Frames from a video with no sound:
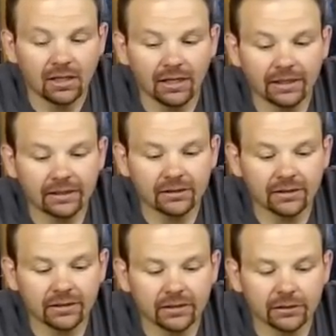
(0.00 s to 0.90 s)
and
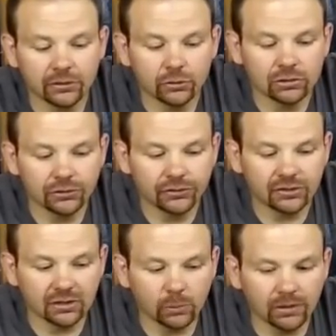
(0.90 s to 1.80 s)
do a little
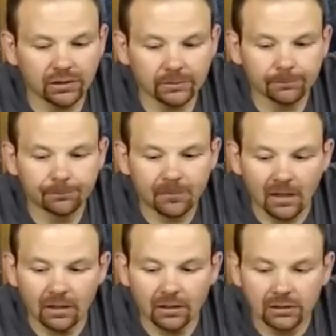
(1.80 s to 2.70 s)
stick welding.
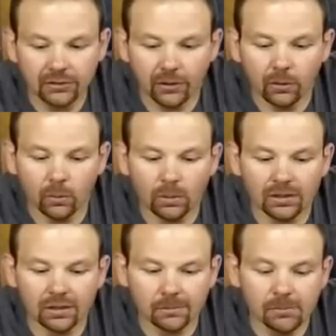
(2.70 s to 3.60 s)
So
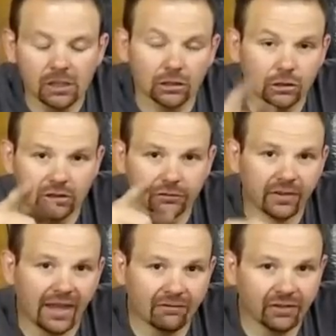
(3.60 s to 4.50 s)
look for
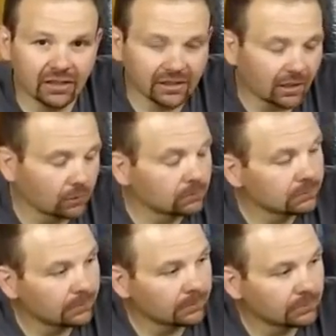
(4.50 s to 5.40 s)
that video.
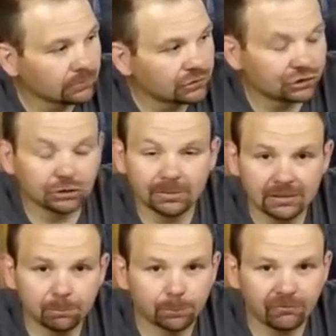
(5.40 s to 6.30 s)
Should be
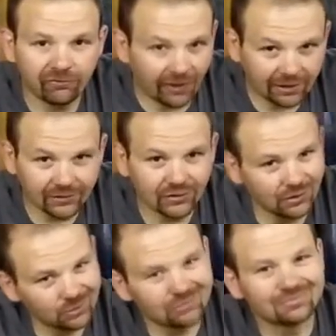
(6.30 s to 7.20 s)
fairly
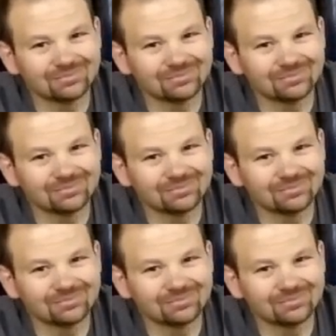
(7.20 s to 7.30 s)
soon.